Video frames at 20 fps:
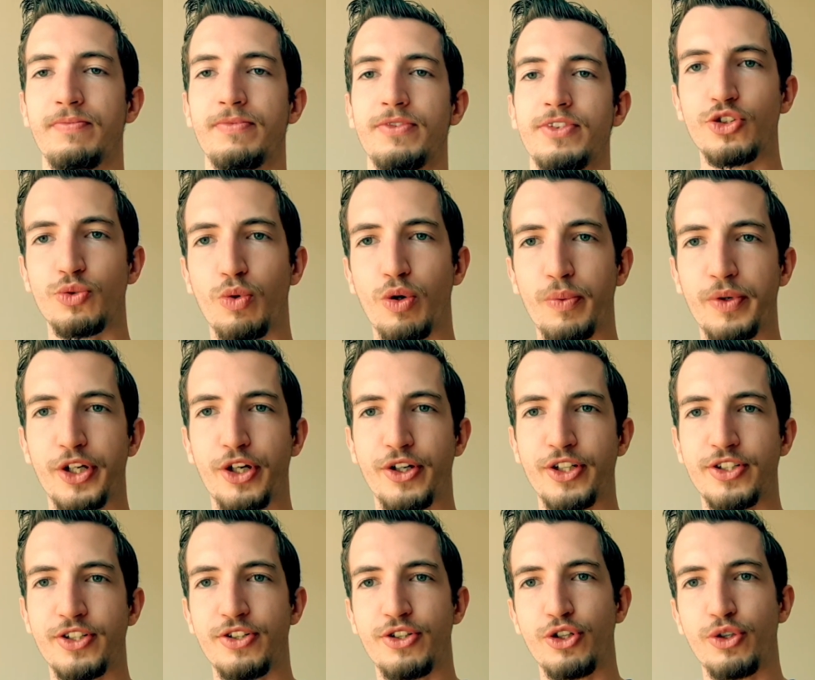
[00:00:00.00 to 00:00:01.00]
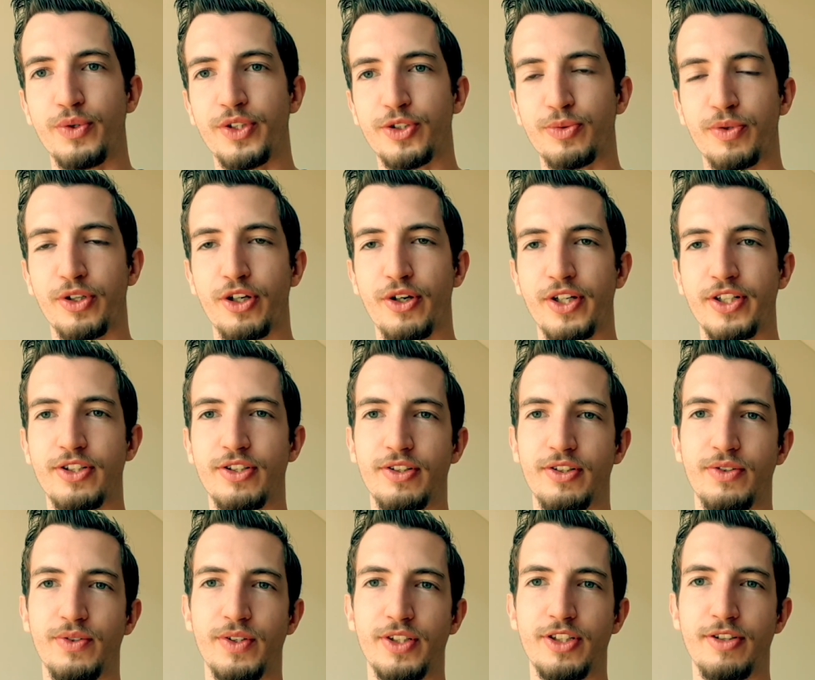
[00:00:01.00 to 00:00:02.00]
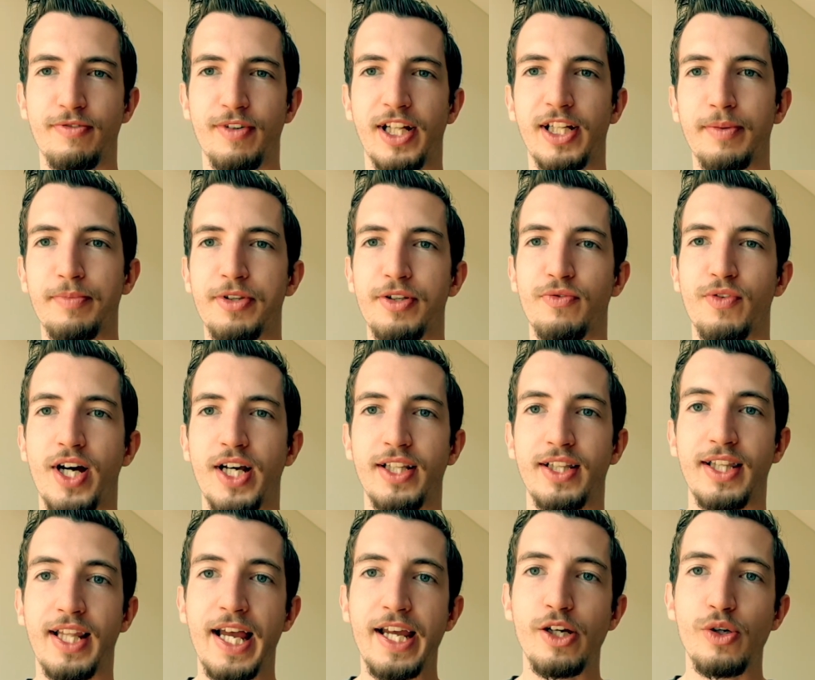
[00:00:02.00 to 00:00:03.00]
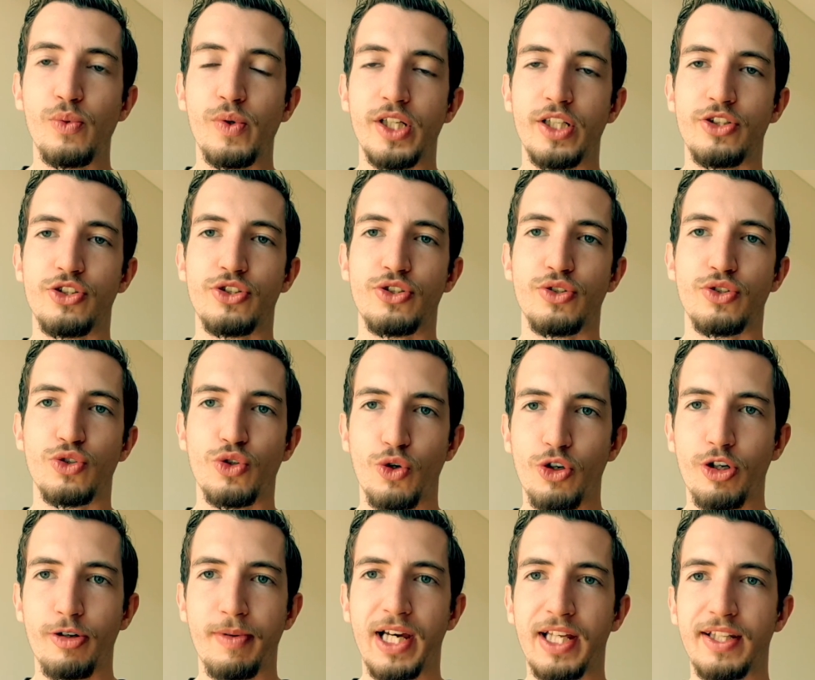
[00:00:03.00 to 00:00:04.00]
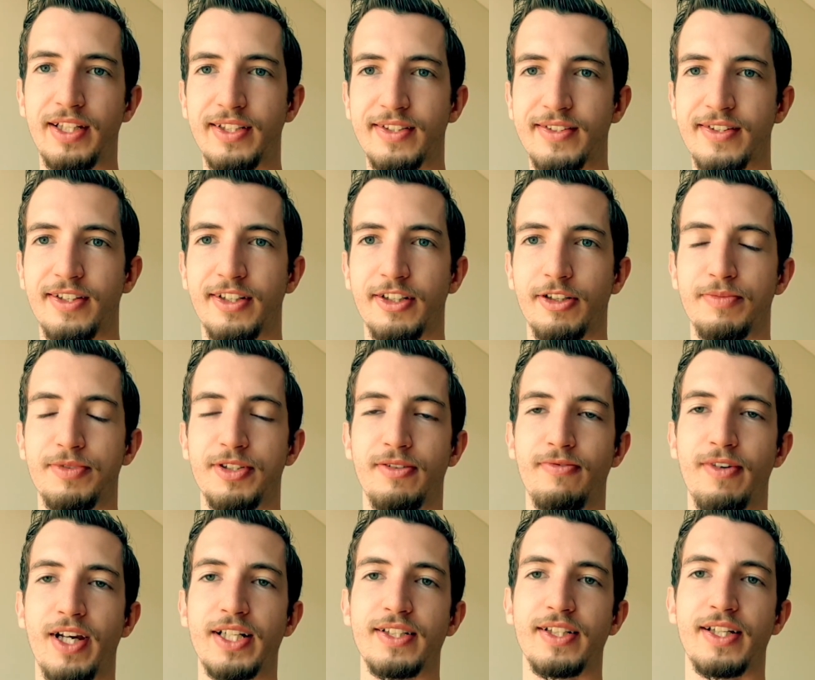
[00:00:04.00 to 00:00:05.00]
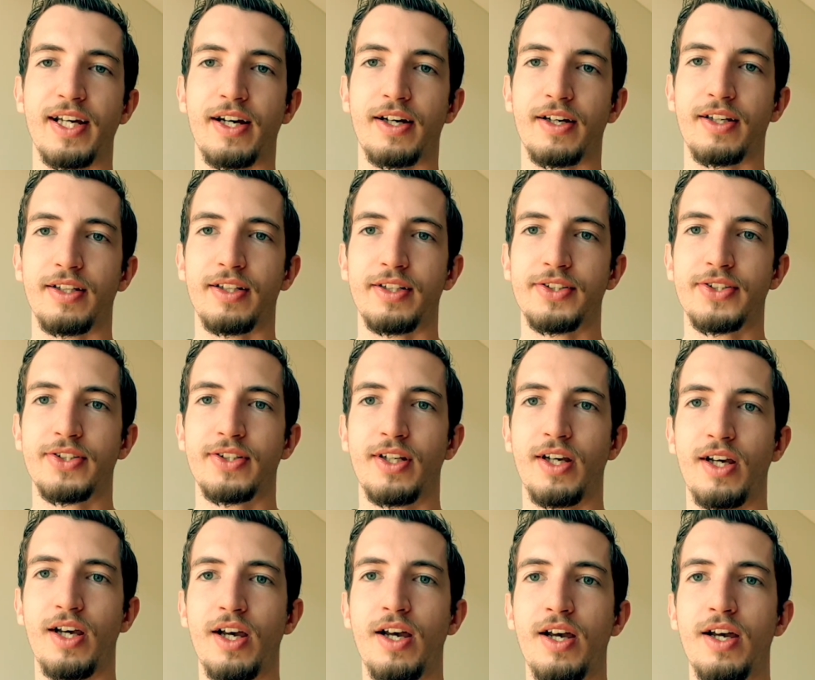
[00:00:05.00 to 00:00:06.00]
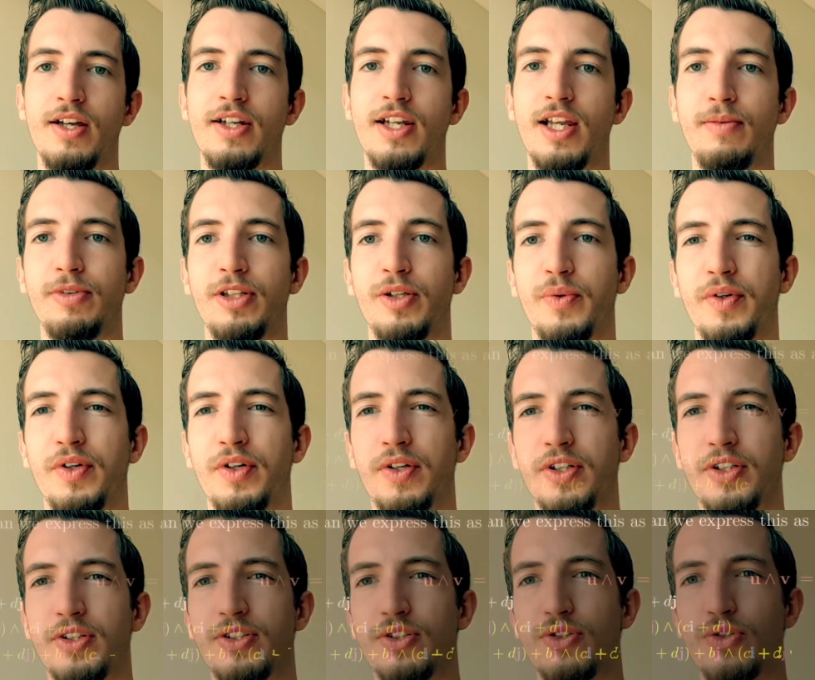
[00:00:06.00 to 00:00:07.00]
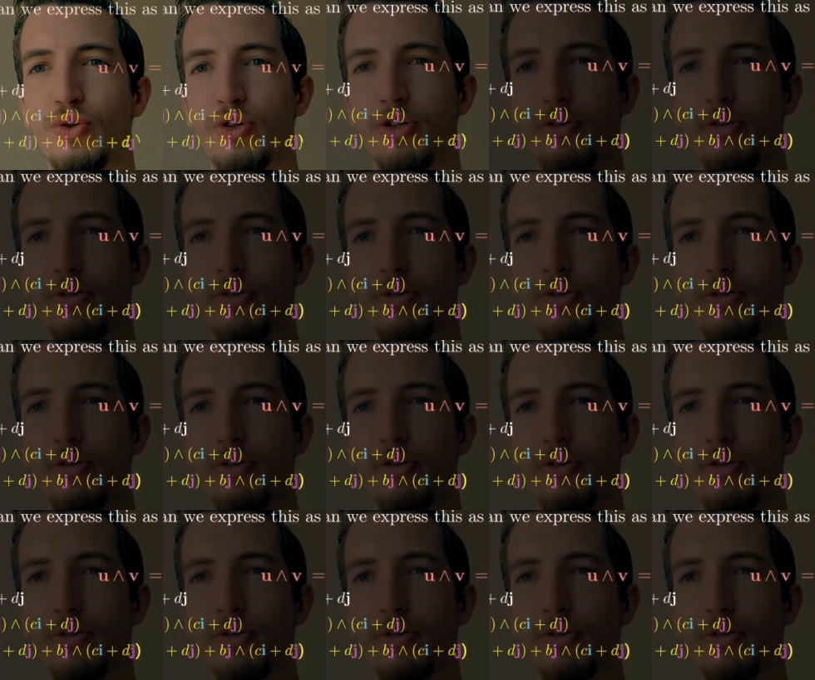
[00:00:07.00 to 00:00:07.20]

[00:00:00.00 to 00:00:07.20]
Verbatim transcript: So what we're going to do is we're going to develop the right language to talk about these theorems in vector calculus. Namely, we're going to talk